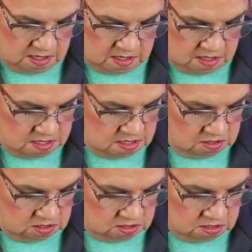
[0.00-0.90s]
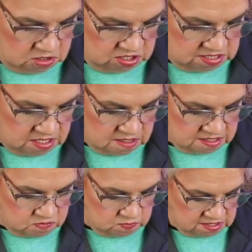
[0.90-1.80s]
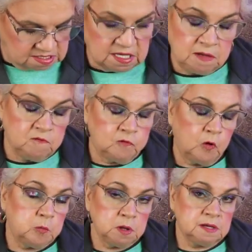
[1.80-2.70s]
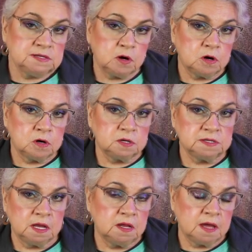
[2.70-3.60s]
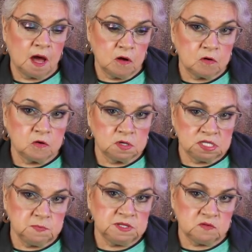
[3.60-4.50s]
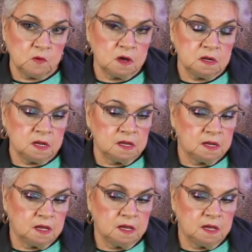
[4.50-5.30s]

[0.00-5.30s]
And she said this was the same formula as hers. I got her Christmas one and